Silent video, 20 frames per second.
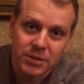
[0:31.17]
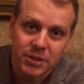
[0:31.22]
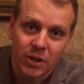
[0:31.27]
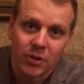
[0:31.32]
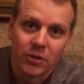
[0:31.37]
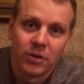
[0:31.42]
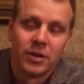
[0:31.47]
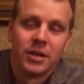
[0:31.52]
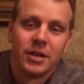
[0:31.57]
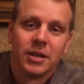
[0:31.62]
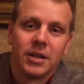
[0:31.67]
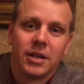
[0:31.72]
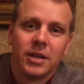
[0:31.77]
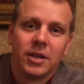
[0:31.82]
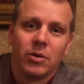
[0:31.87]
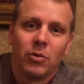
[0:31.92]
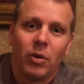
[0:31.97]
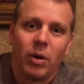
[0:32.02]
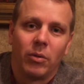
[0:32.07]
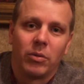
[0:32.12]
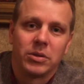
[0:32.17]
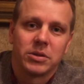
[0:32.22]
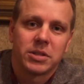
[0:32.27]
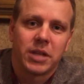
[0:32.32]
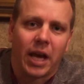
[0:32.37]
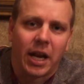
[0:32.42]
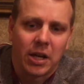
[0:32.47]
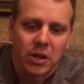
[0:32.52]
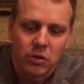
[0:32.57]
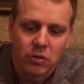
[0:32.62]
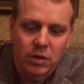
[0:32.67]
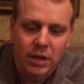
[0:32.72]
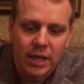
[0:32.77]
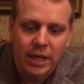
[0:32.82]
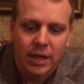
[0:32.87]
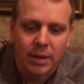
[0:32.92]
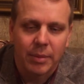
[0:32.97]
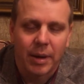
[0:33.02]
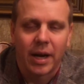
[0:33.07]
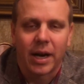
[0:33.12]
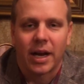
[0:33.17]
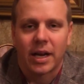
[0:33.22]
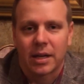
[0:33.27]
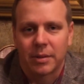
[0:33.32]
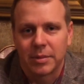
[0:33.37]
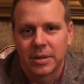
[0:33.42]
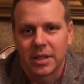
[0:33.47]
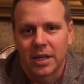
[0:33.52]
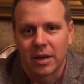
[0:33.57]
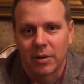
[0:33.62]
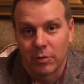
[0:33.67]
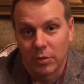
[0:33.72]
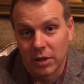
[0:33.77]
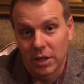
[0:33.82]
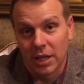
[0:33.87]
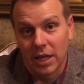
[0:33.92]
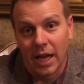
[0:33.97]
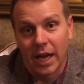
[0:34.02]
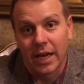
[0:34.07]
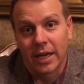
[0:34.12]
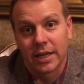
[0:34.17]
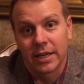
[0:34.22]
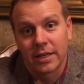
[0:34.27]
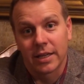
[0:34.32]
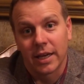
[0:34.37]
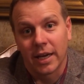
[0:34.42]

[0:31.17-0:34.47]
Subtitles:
So what was kind of unique about Acumen that I really like